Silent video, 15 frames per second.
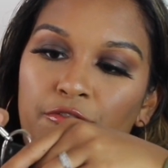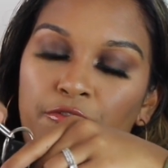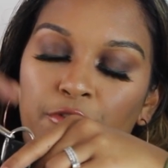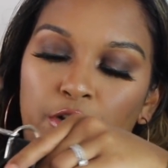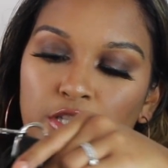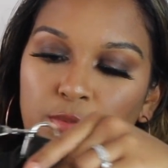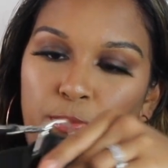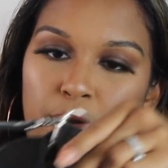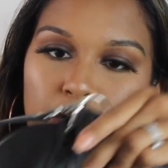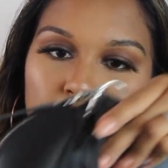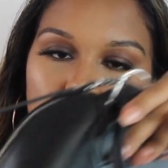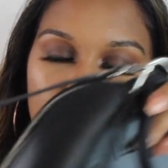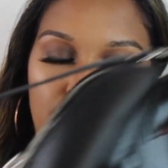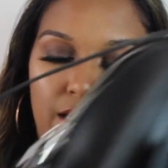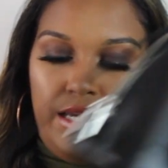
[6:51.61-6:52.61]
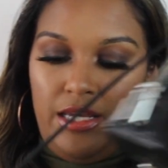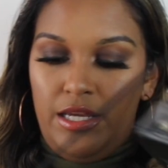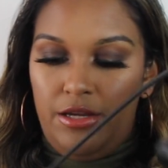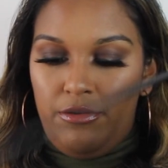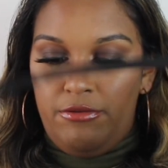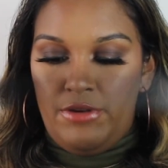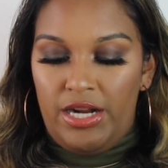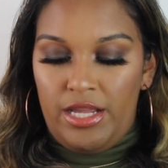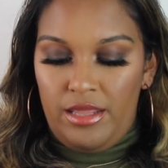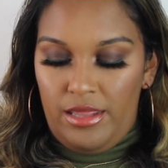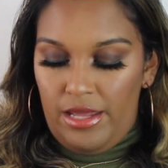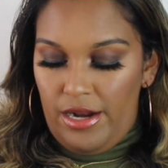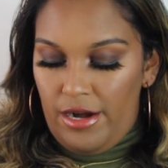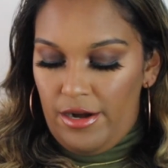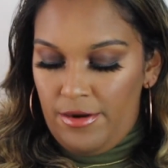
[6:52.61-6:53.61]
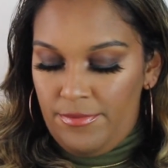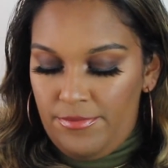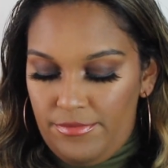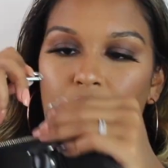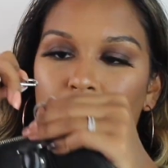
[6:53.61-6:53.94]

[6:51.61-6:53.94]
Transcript: first part to the key ring there,